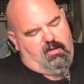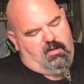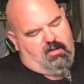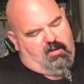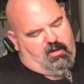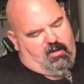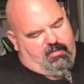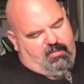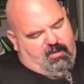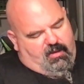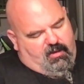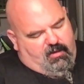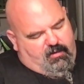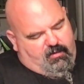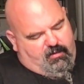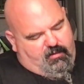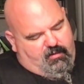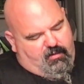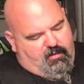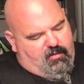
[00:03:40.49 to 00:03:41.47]
And
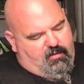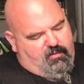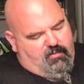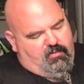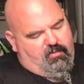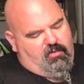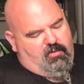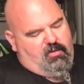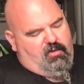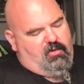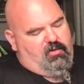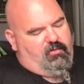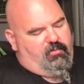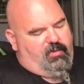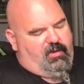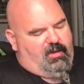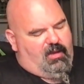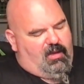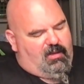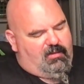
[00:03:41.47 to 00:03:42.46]
then we
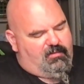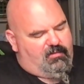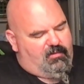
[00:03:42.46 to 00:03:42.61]
got